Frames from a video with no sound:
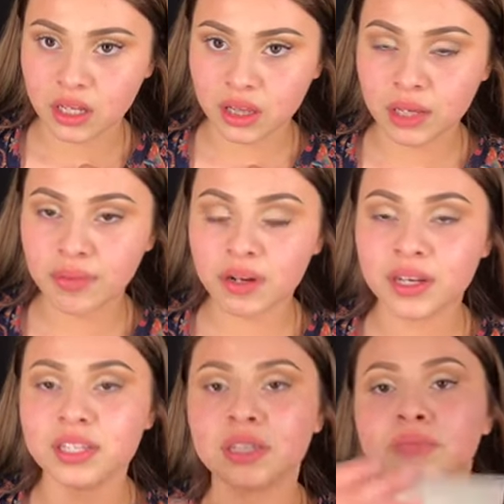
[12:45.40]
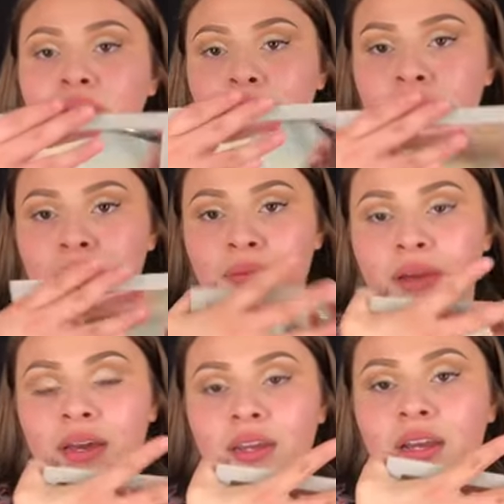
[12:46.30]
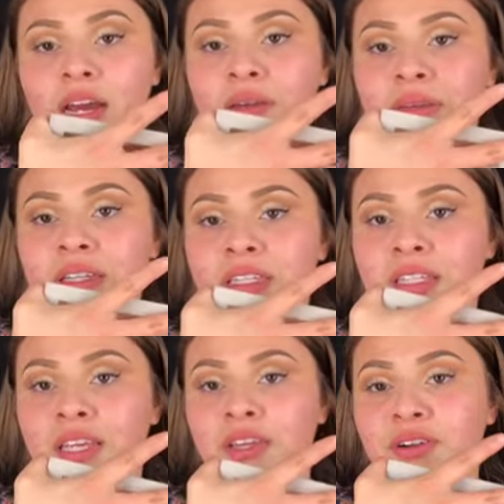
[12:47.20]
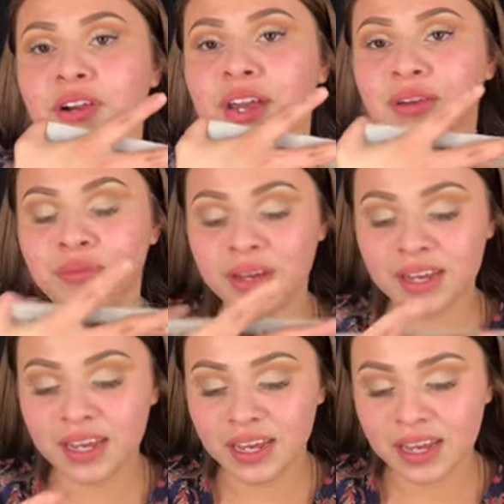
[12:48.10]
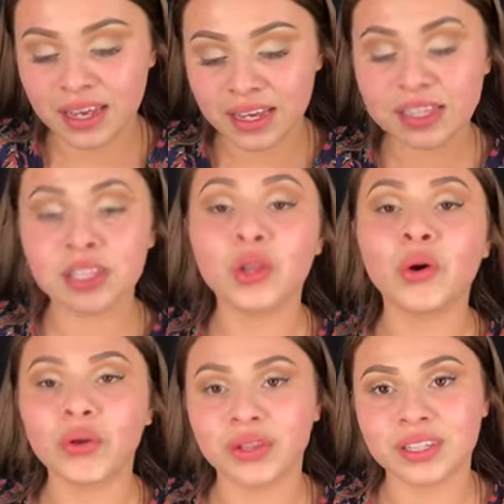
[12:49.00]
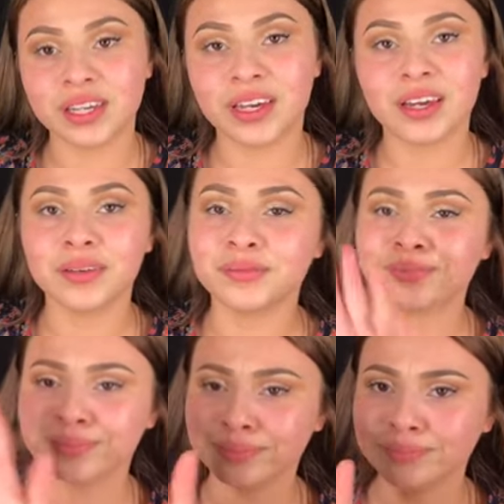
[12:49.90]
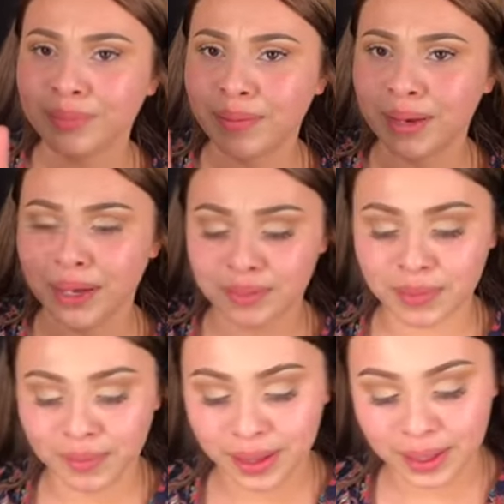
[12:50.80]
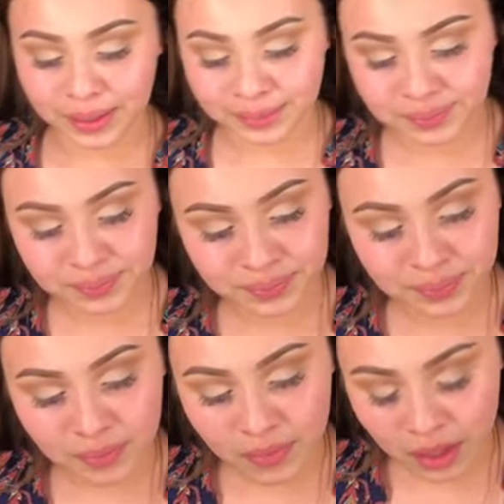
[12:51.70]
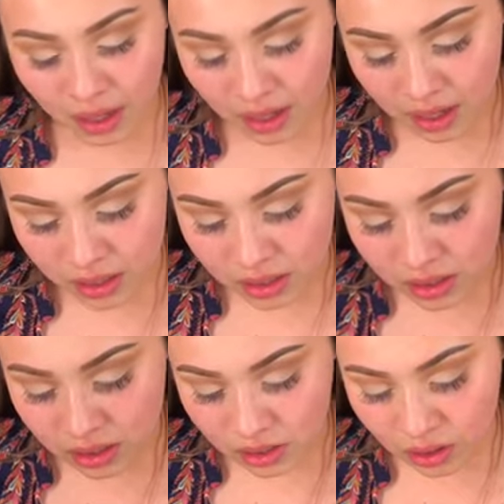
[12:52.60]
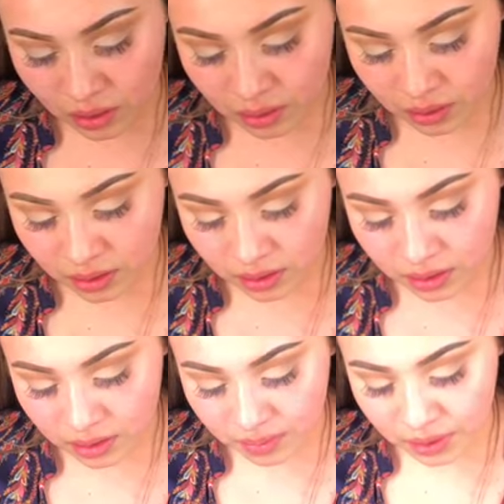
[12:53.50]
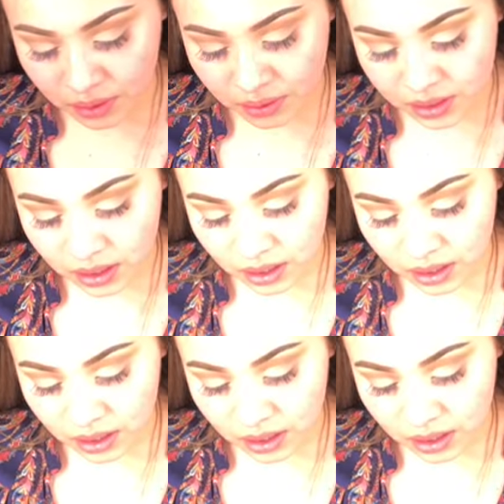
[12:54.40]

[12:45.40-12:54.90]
Libra is the blue one, my bad. I meant to say the gray one is Loyalty. My bad, my bad. So the blue is the